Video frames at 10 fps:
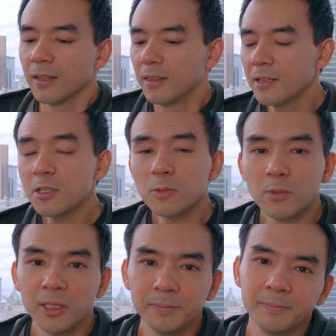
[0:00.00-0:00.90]
This
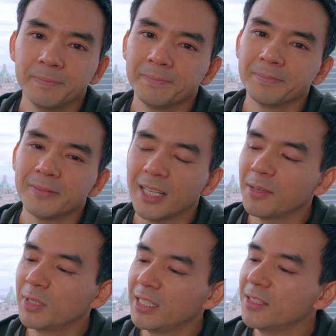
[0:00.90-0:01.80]
one,
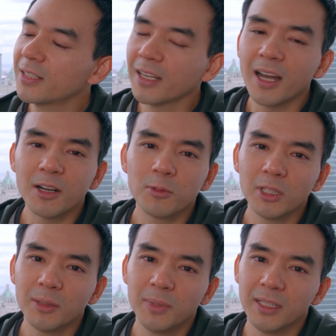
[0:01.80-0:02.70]
I mean, you gotta
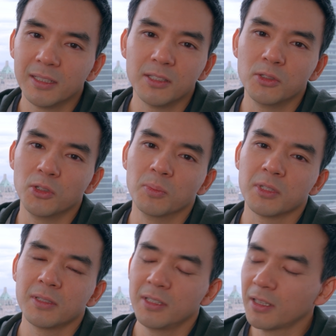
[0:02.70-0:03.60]
really be into
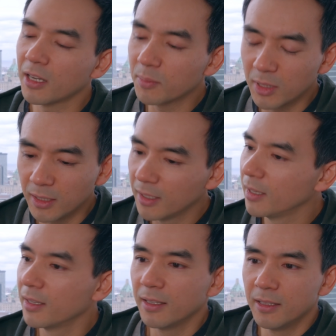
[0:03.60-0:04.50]
zooms. You gotta be
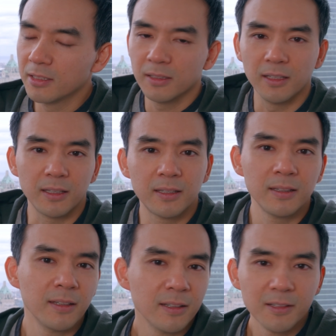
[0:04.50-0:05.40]
into like
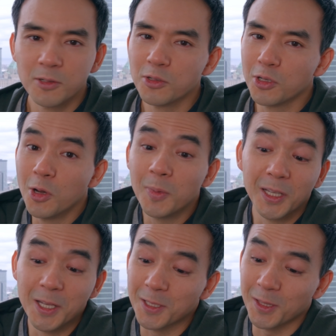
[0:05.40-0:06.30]
zooming
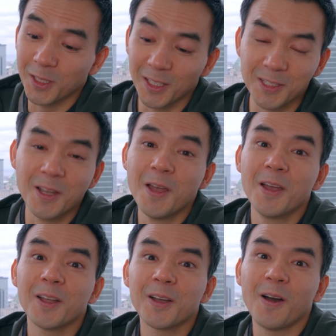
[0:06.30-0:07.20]
into things
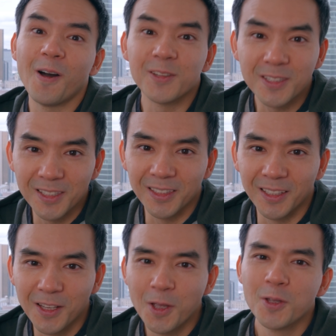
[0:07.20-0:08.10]

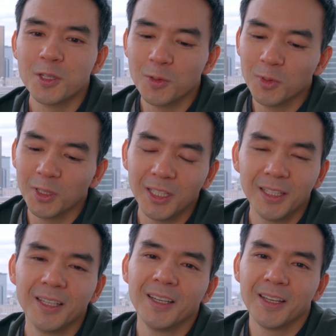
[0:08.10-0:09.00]
constantly to
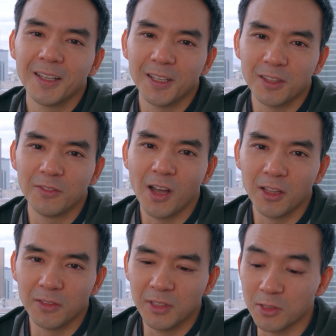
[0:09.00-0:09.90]
really get the
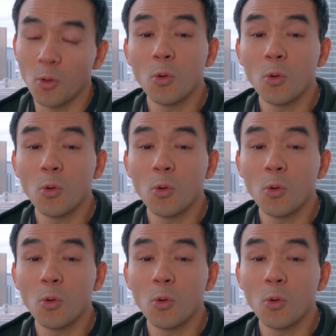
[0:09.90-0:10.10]
value of this.